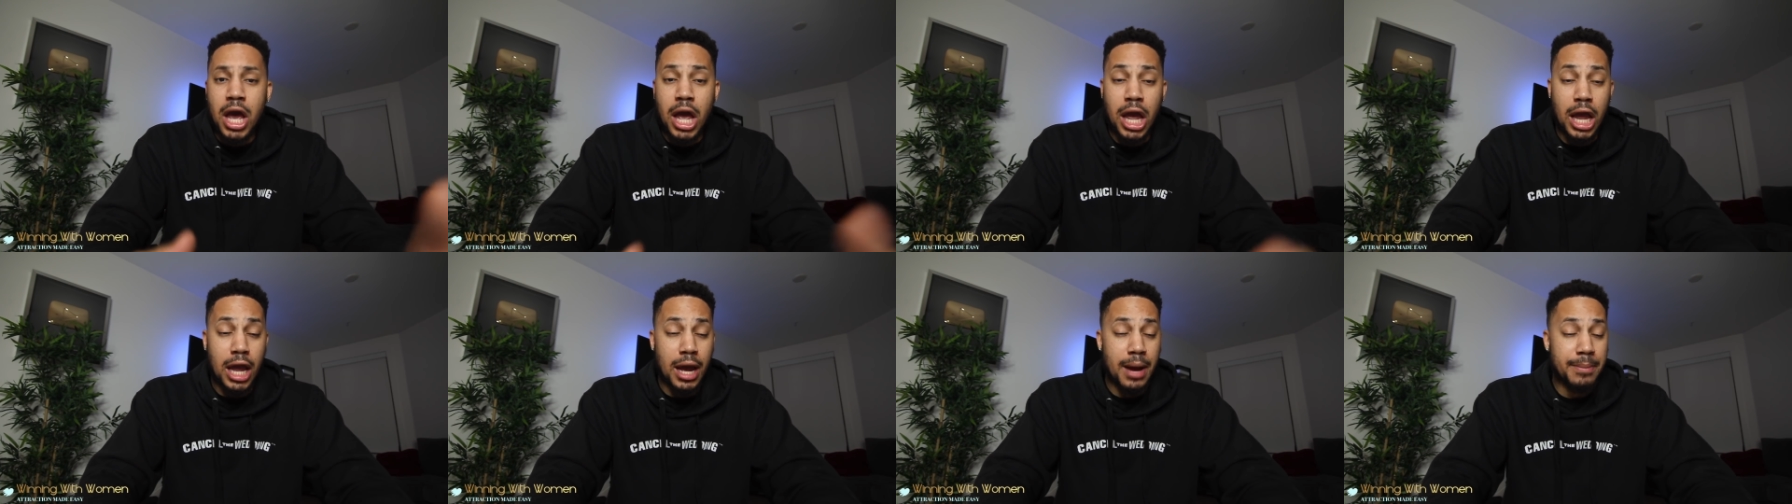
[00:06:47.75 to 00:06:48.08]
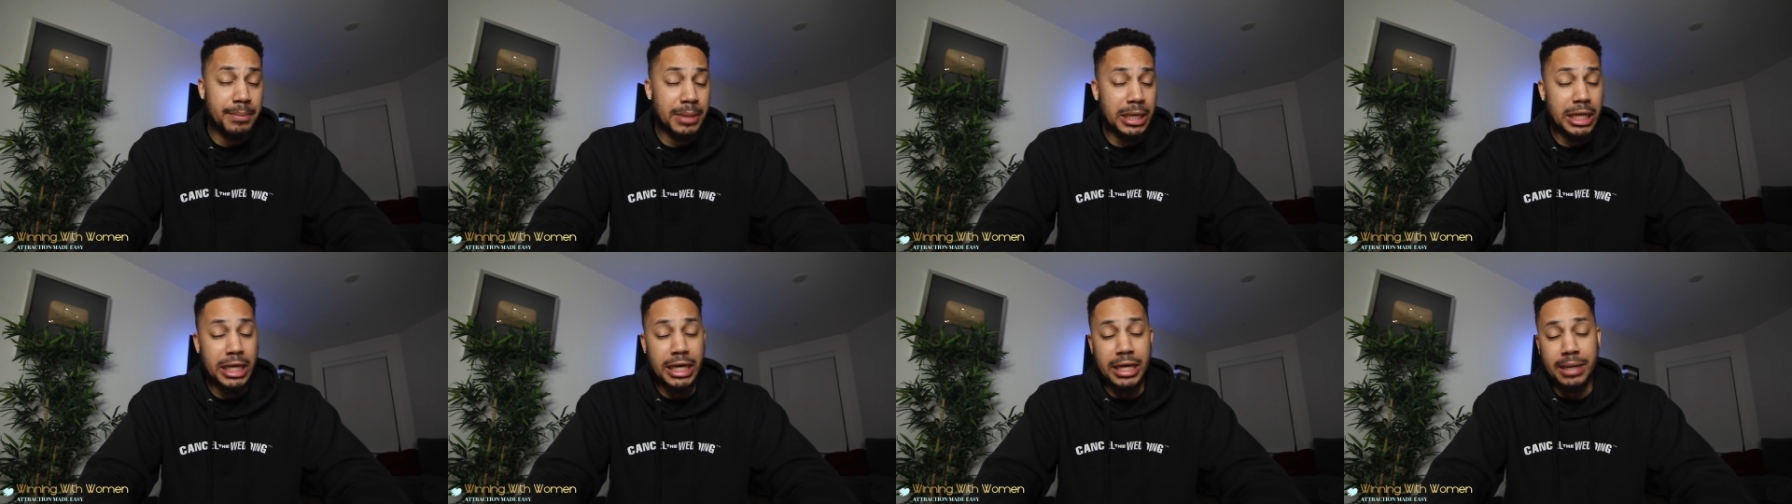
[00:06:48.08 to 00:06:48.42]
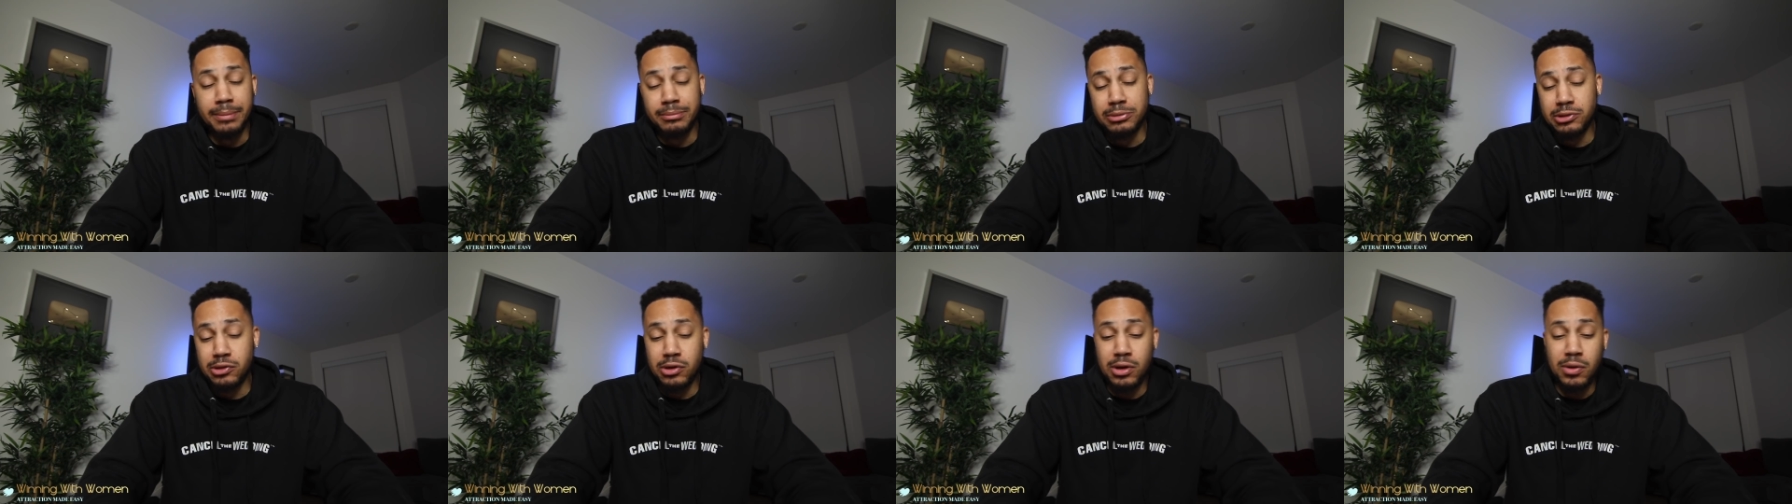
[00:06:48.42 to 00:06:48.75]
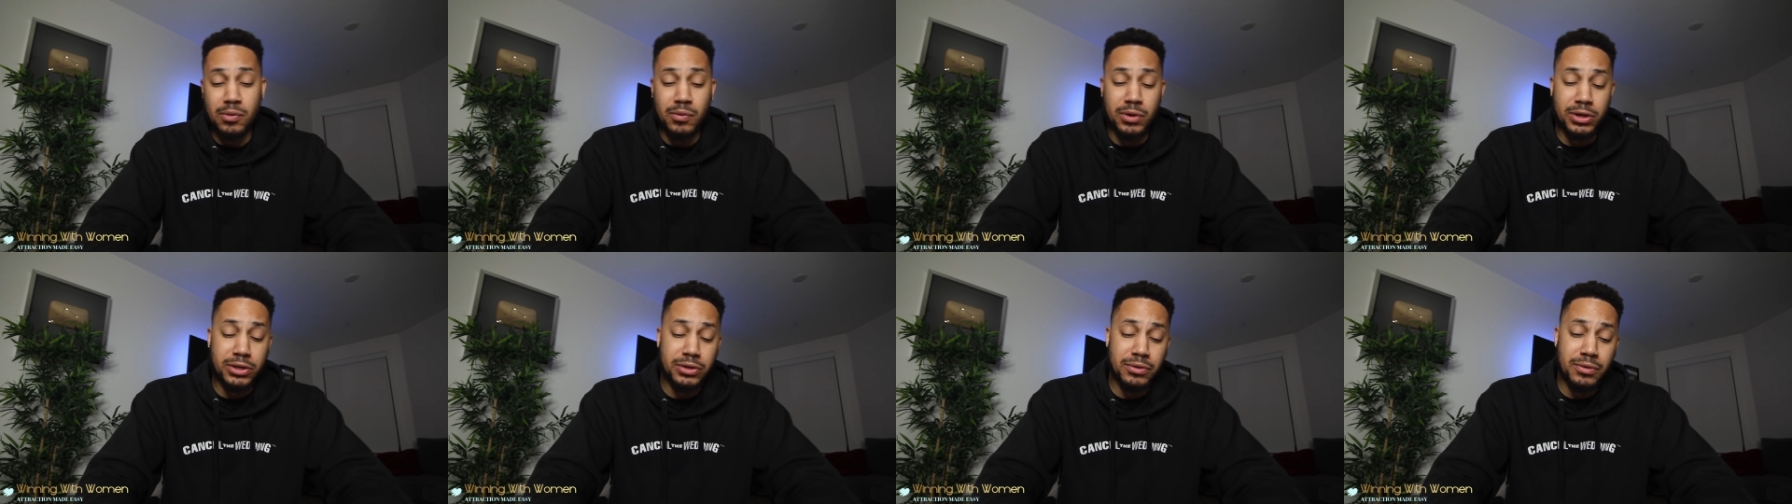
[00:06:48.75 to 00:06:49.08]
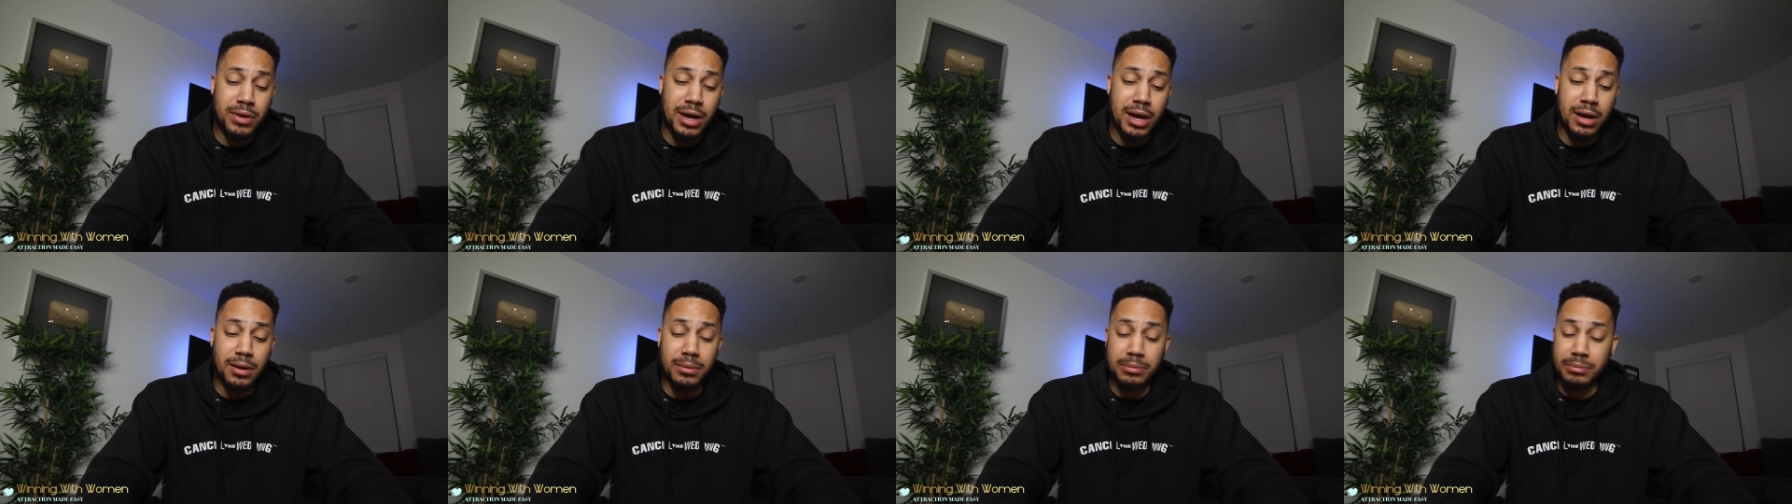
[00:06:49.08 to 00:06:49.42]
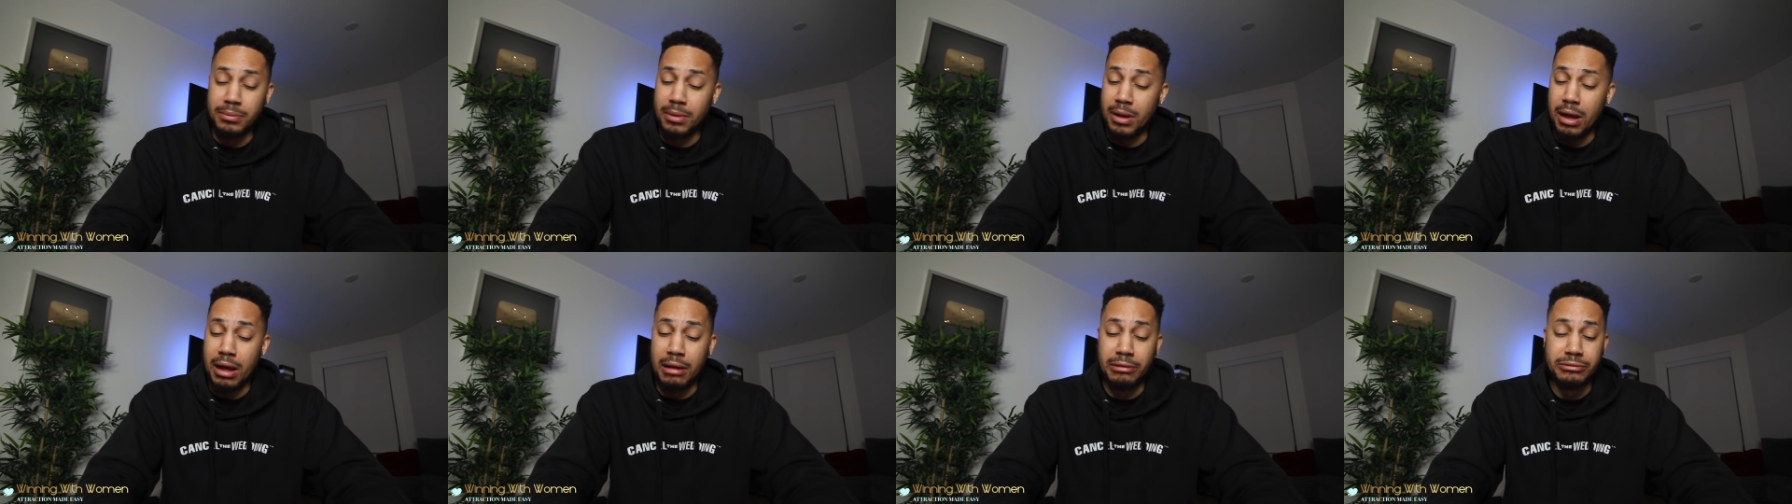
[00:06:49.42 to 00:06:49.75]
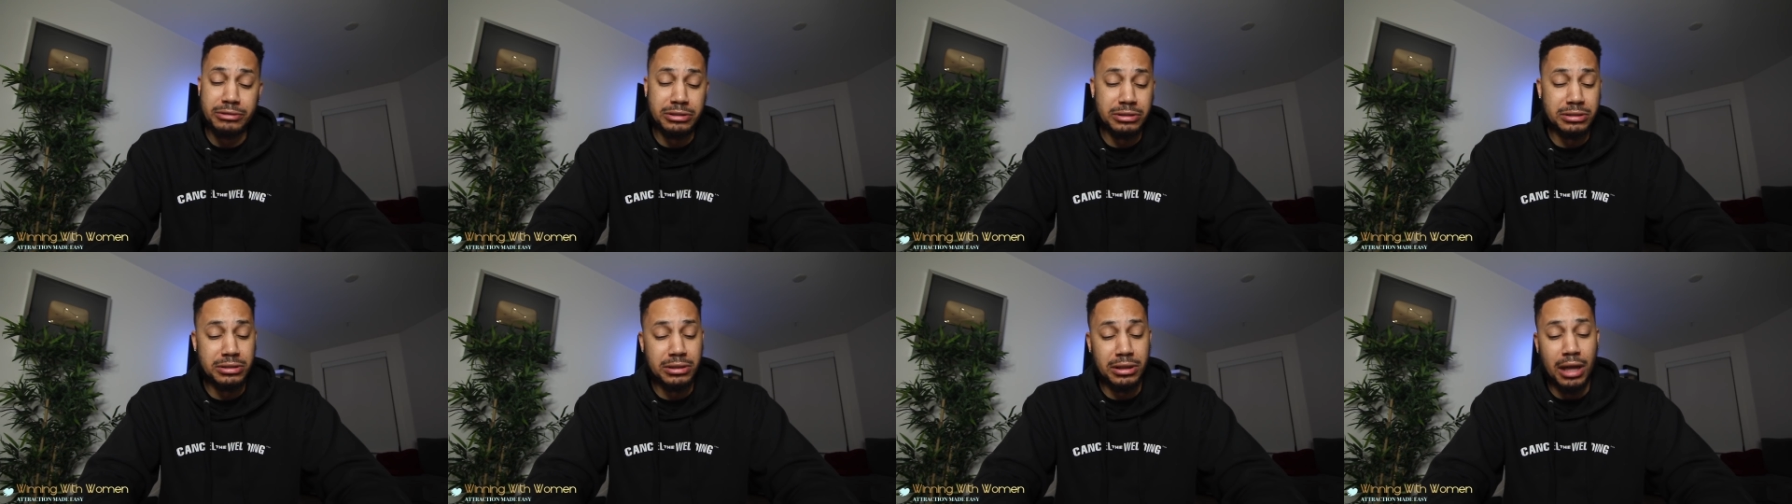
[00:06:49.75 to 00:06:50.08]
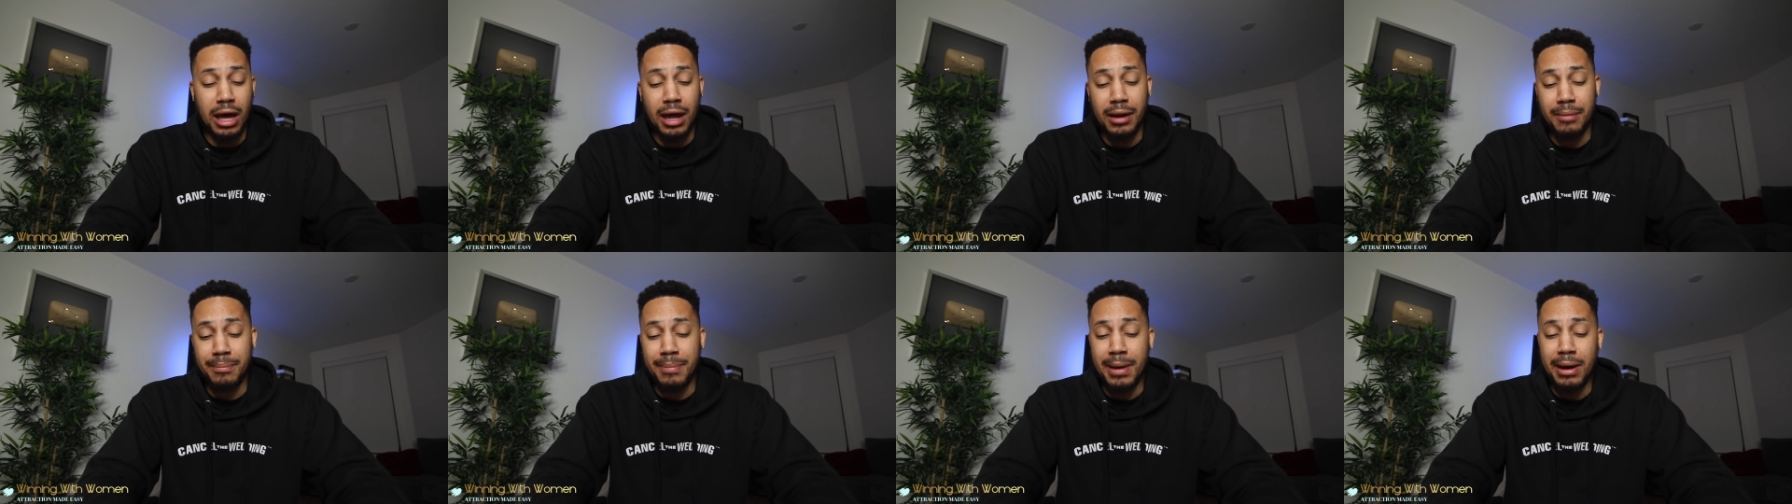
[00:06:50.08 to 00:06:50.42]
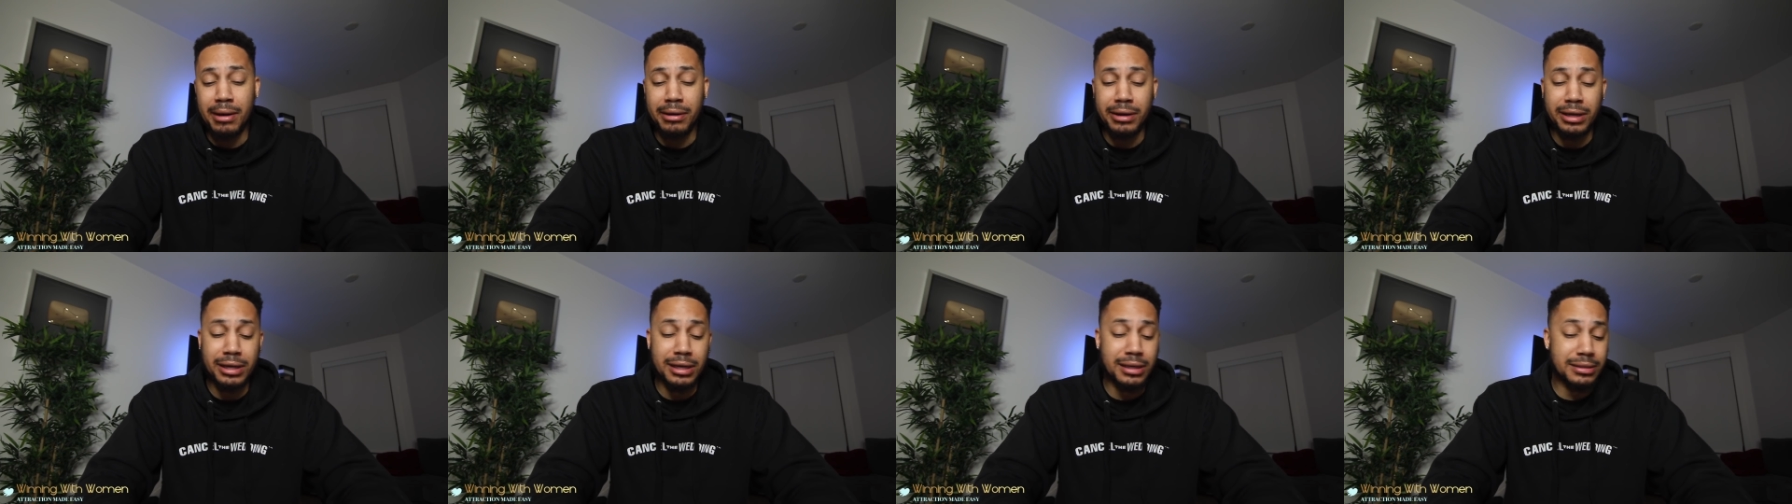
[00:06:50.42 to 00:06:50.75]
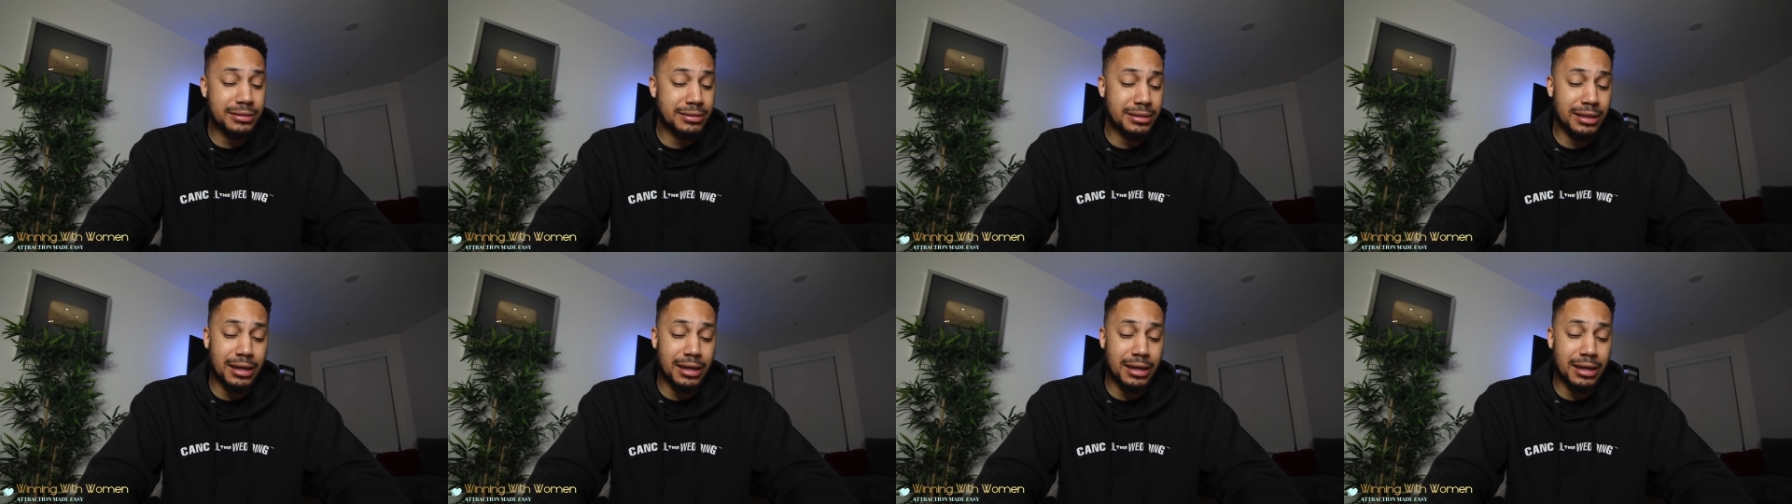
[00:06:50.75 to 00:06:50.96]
Hey, I'm lit. I'm drunk. Where you at? I'm, I just thought about us.